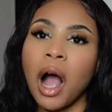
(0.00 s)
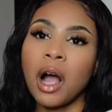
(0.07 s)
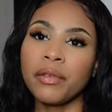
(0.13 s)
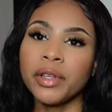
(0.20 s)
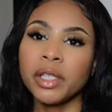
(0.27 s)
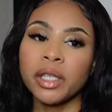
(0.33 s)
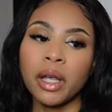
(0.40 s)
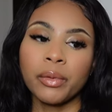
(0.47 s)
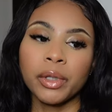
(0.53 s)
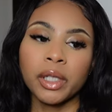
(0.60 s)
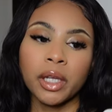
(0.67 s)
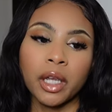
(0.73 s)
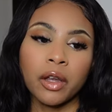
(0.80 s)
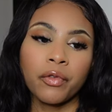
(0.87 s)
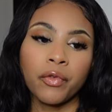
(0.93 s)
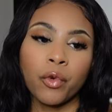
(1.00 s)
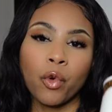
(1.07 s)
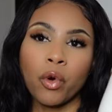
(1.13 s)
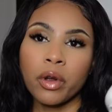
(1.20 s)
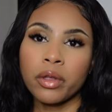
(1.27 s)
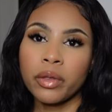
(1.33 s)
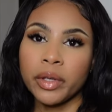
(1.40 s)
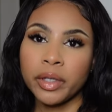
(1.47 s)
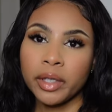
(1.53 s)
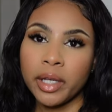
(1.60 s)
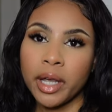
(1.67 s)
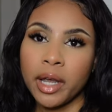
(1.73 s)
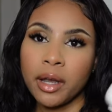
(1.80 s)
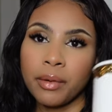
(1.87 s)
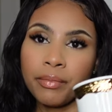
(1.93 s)
Obviously I was looking for the
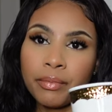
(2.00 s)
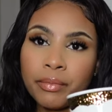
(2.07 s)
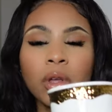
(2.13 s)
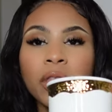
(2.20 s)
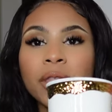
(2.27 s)
same,